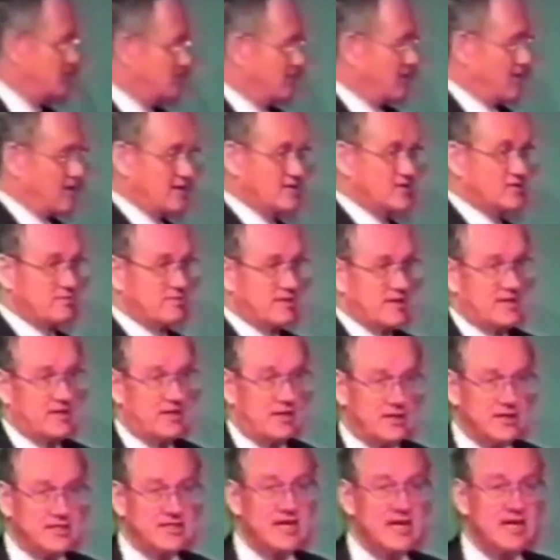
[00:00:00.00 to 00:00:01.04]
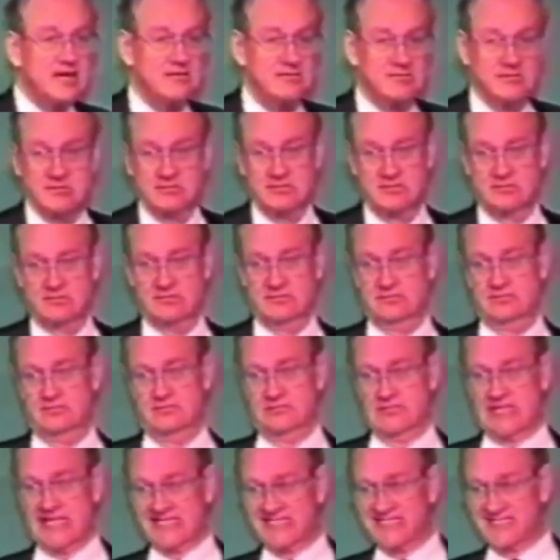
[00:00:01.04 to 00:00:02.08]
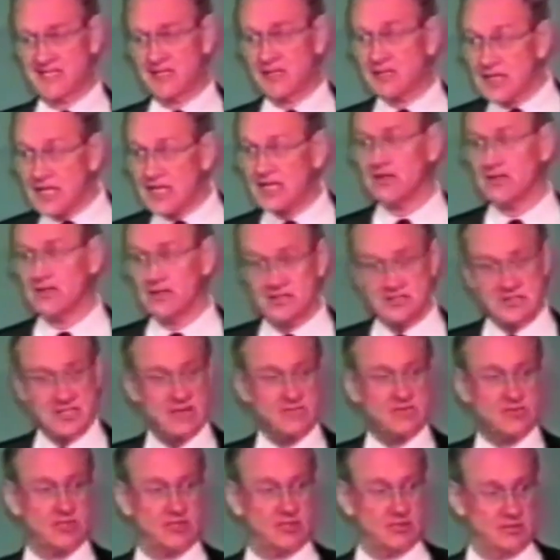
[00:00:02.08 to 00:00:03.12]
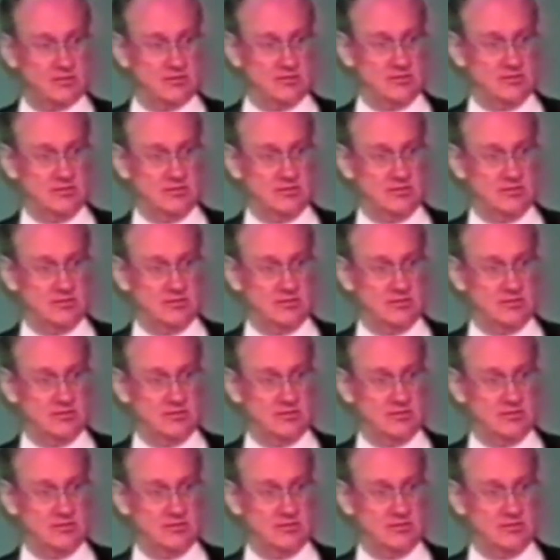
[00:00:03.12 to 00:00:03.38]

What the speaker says: you're married all the time. That's the legal assumption.